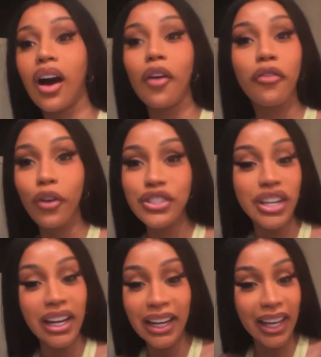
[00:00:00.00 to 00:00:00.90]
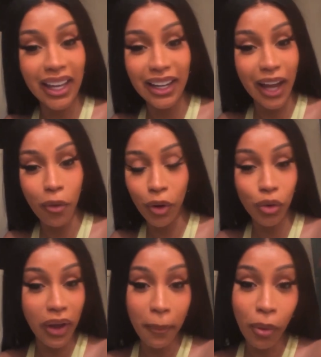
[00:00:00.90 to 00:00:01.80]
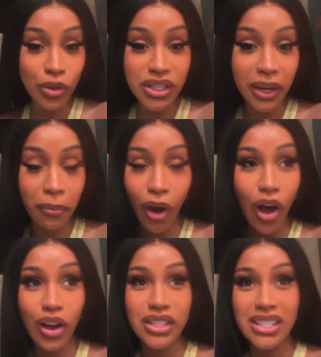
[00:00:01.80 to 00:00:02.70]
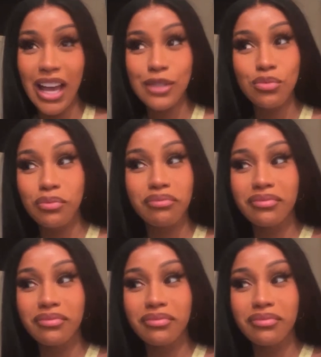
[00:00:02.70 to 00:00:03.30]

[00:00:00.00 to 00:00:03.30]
unfortunately, like when you get posted in blogs, that's